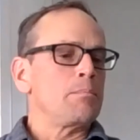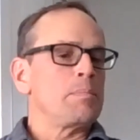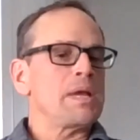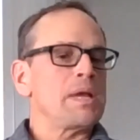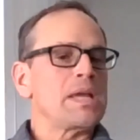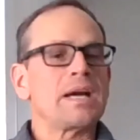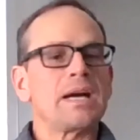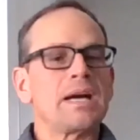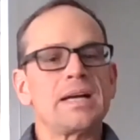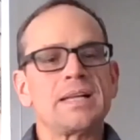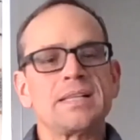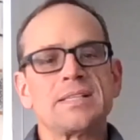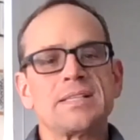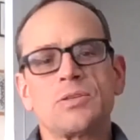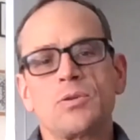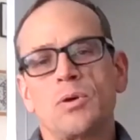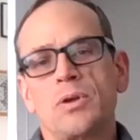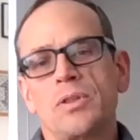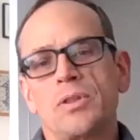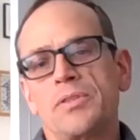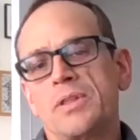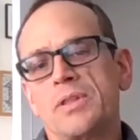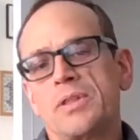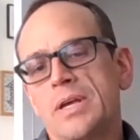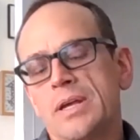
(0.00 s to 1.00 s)
Because
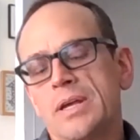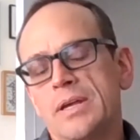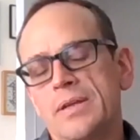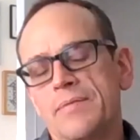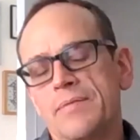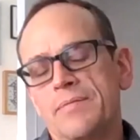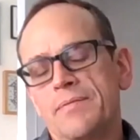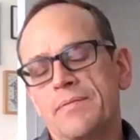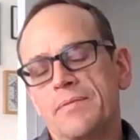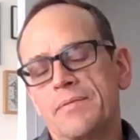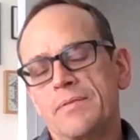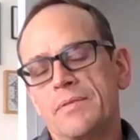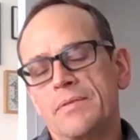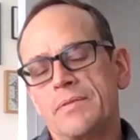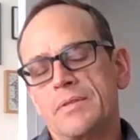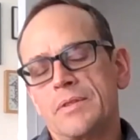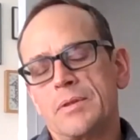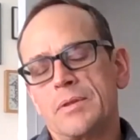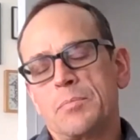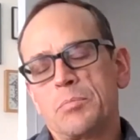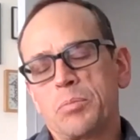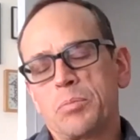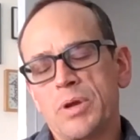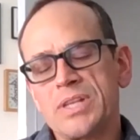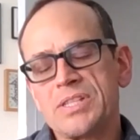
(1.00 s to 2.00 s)
the
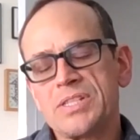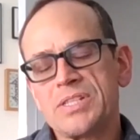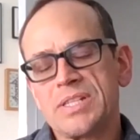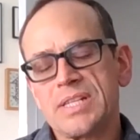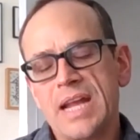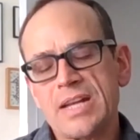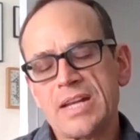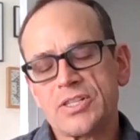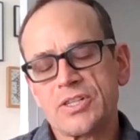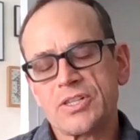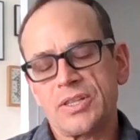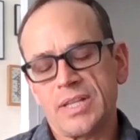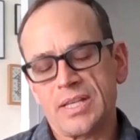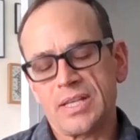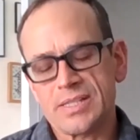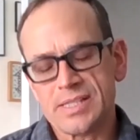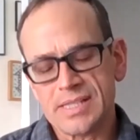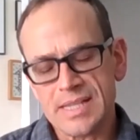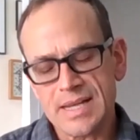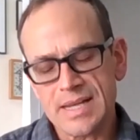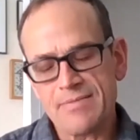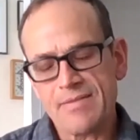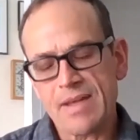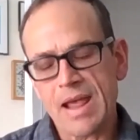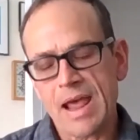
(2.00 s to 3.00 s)
presentation that
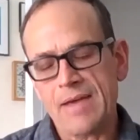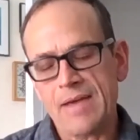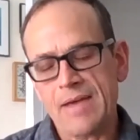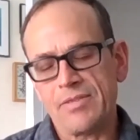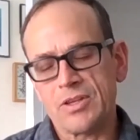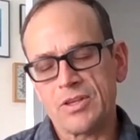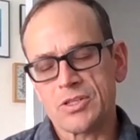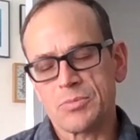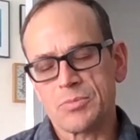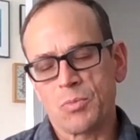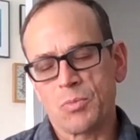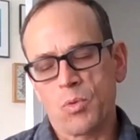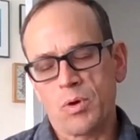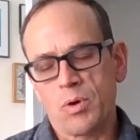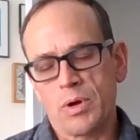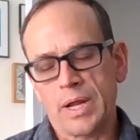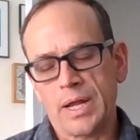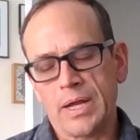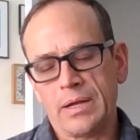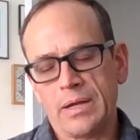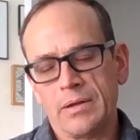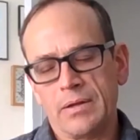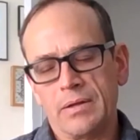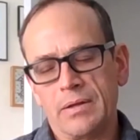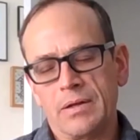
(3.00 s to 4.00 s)
Steve gave this
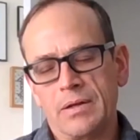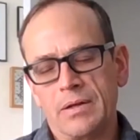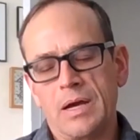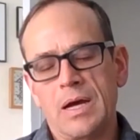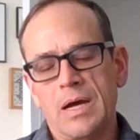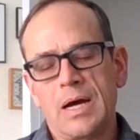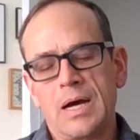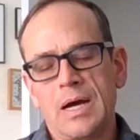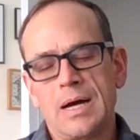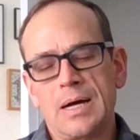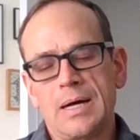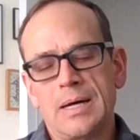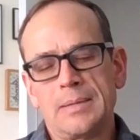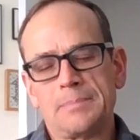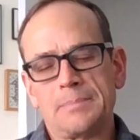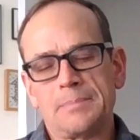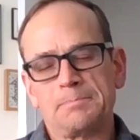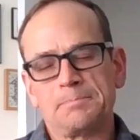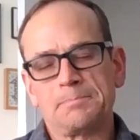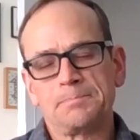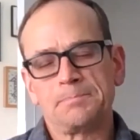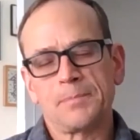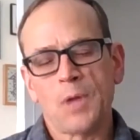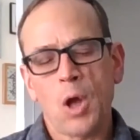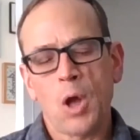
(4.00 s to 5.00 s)
morning
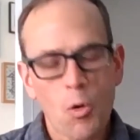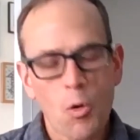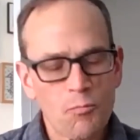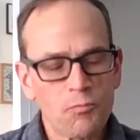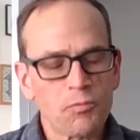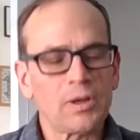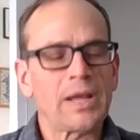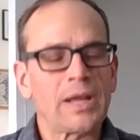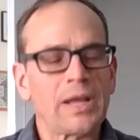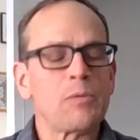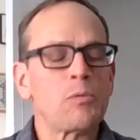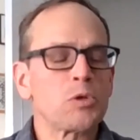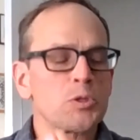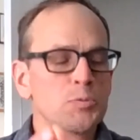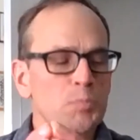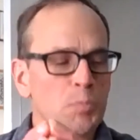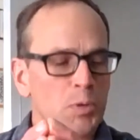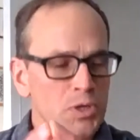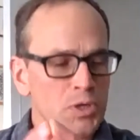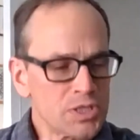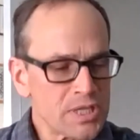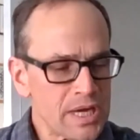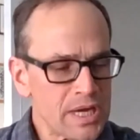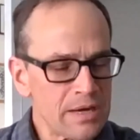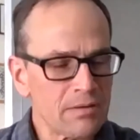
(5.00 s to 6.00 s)
hopefully was
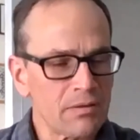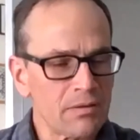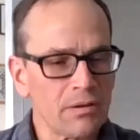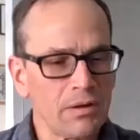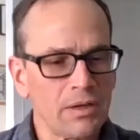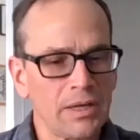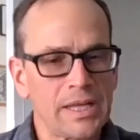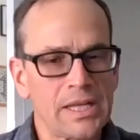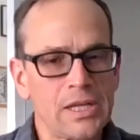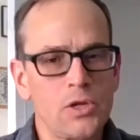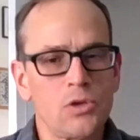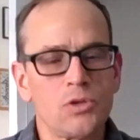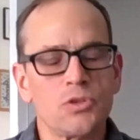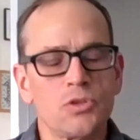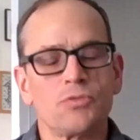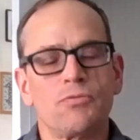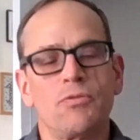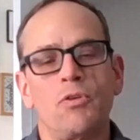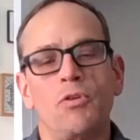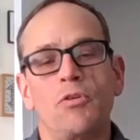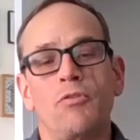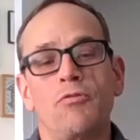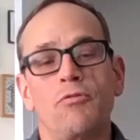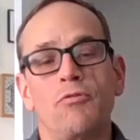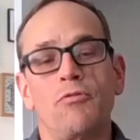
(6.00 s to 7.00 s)
particularly
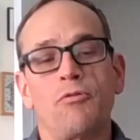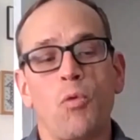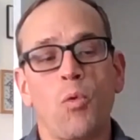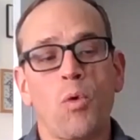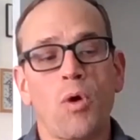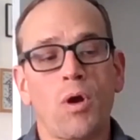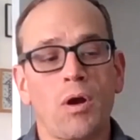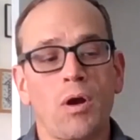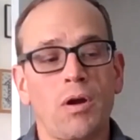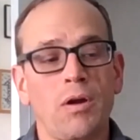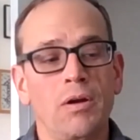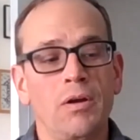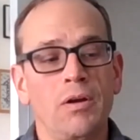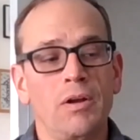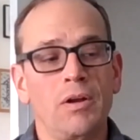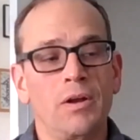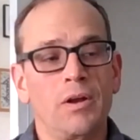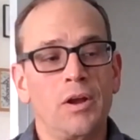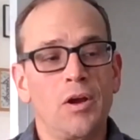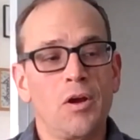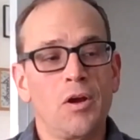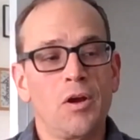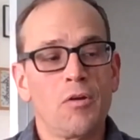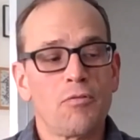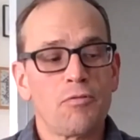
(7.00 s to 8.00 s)
useful for
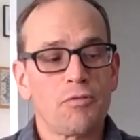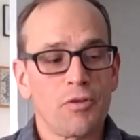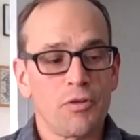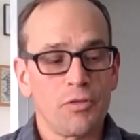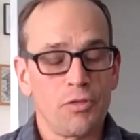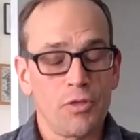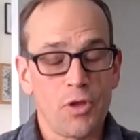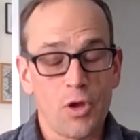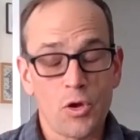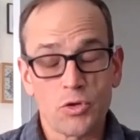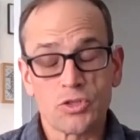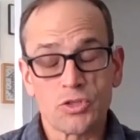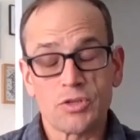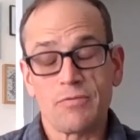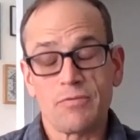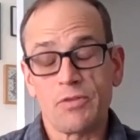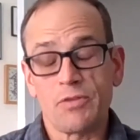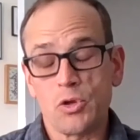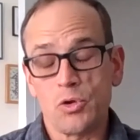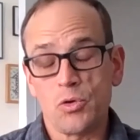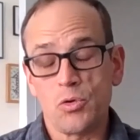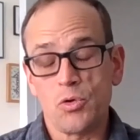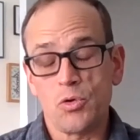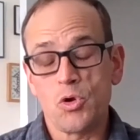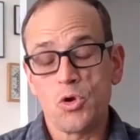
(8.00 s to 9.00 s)
those of
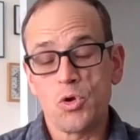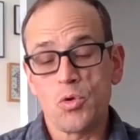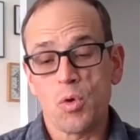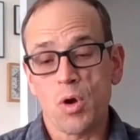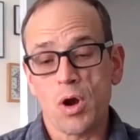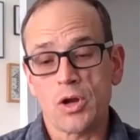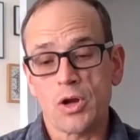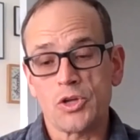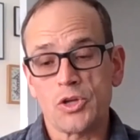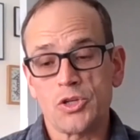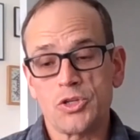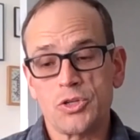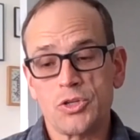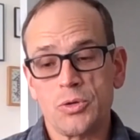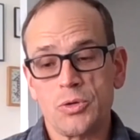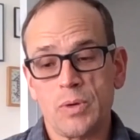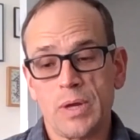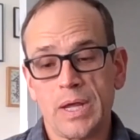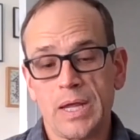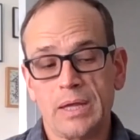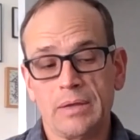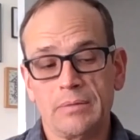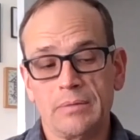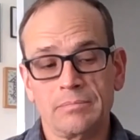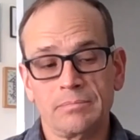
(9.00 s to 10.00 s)
you who are
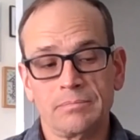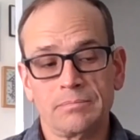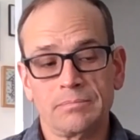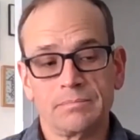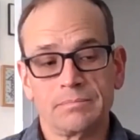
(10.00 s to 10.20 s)
doing